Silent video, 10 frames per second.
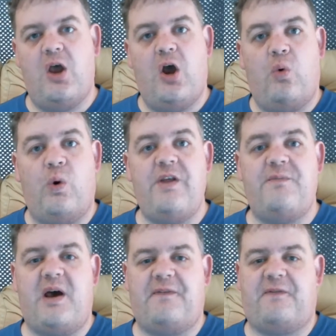One of
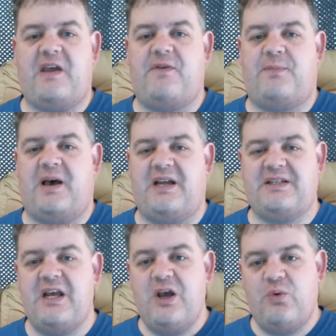my favourite parts
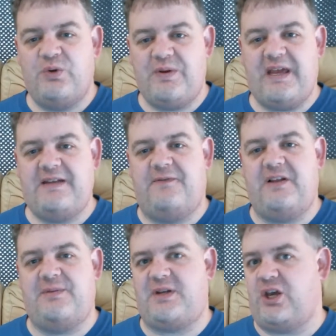was when they
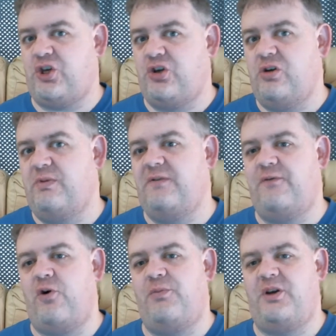developed a
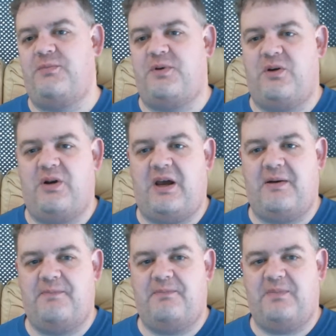human-form computer.
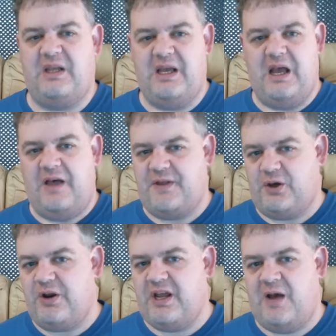They
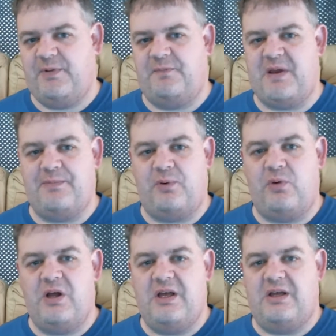got a couple of people
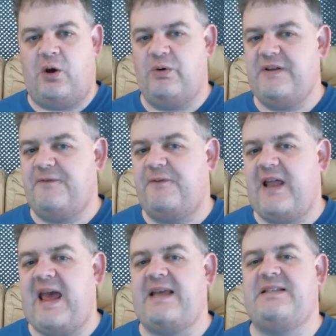holding
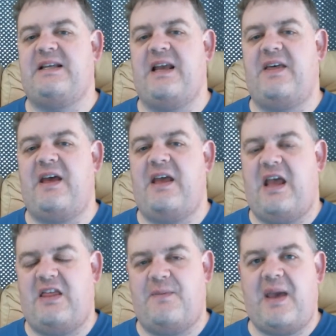flags together,
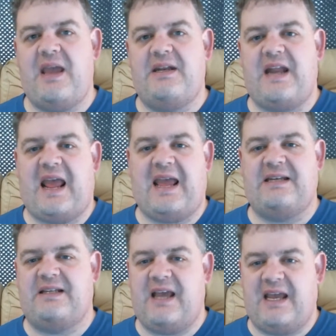and they made an
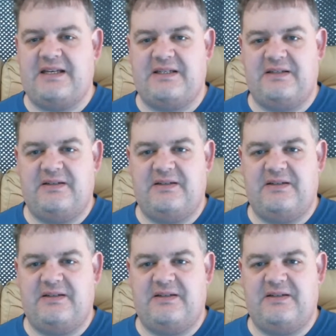AND gate.